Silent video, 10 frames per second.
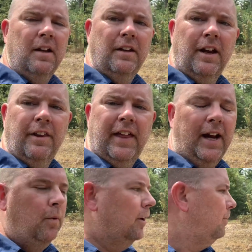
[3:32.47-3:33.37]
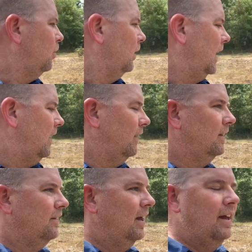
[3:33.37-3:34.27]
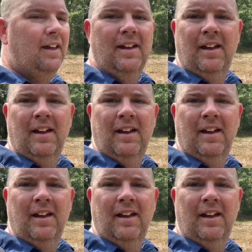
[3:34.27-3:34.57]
Another thing I want to point out is that